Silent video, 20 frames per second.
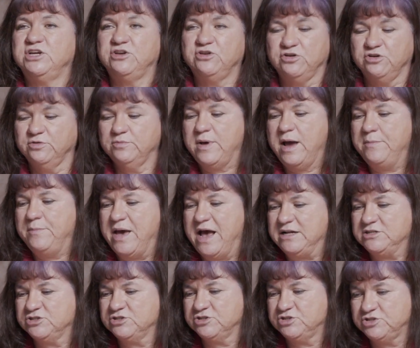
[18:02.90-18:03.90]
and earn my
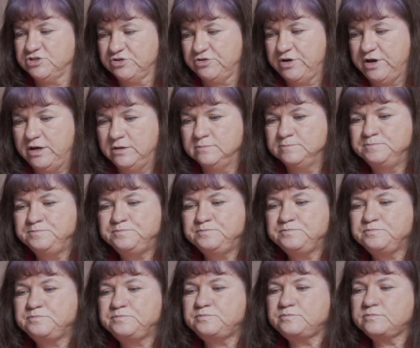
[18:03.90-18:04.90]
bachelor's degree.
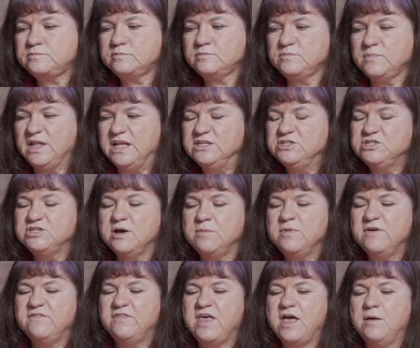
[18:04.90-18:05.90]

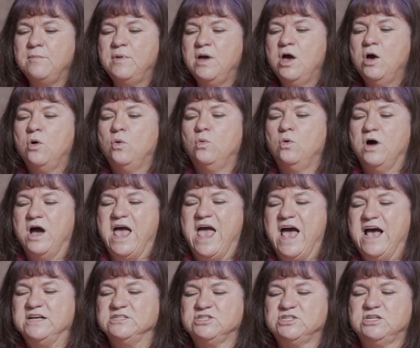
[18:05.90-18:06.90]
Some of them will
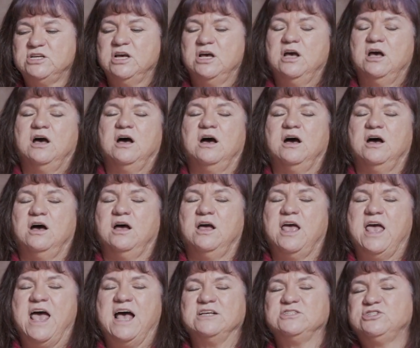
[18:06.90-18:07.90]
ask
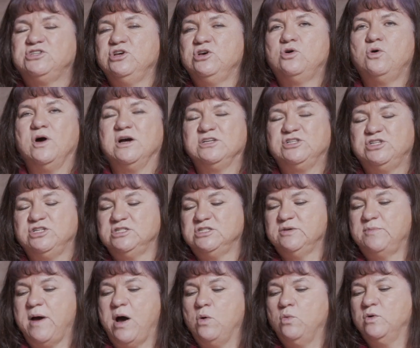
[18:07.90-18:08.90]
you questions
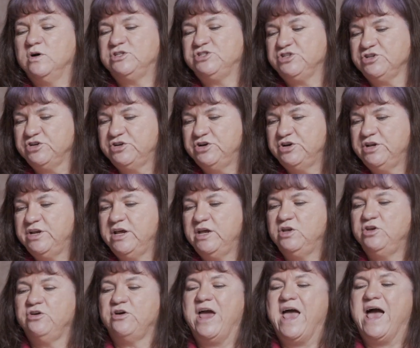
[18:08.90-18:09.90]
about what you're good
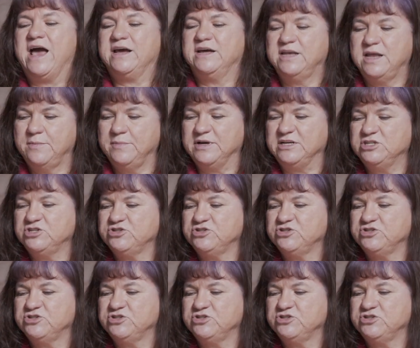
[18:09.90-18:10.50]
in, your academic